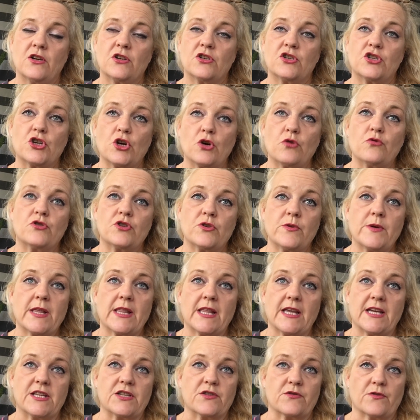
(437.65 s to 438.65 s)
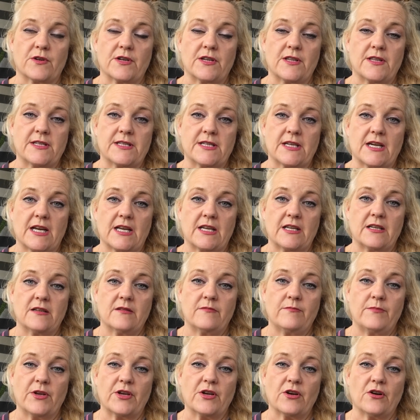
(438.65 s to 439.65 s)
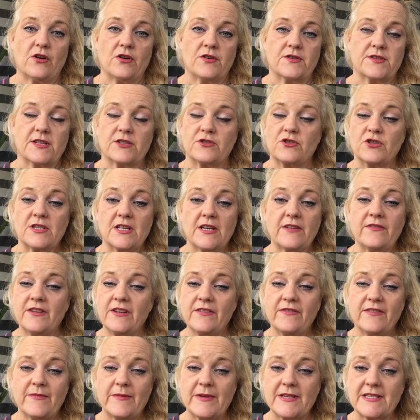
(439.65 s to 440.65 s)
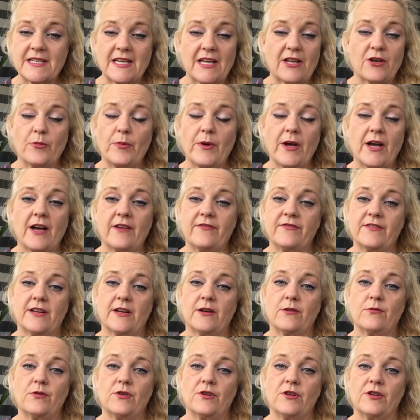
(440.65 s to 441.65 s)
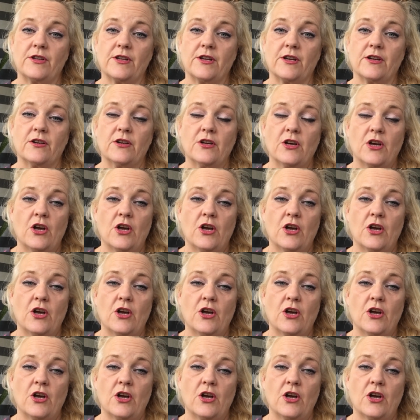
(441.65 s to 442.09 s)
Don't do it later on in the day, because just even if it means getting up half an hour earlier,